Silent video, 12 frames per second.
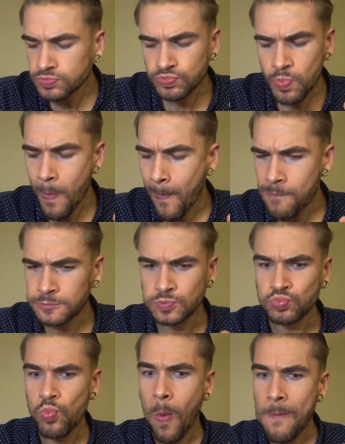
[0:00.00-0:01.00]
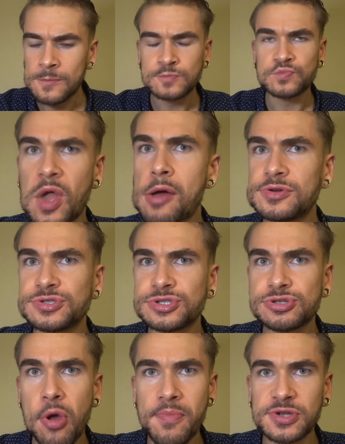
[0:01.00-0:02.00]
Mm. That was
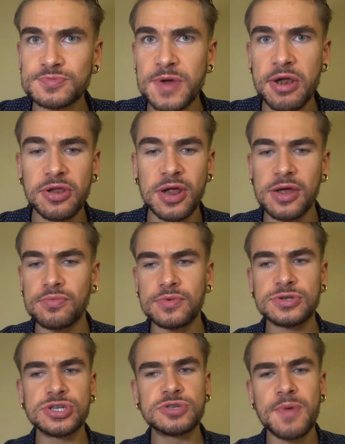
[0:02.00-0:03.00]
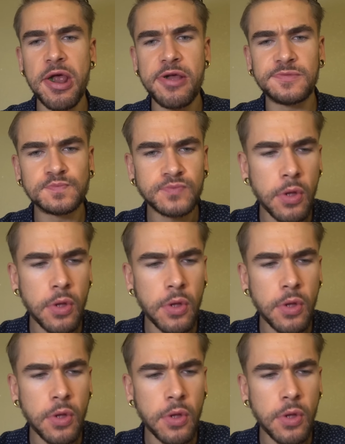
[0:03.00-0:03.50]
so much better than I anticipated.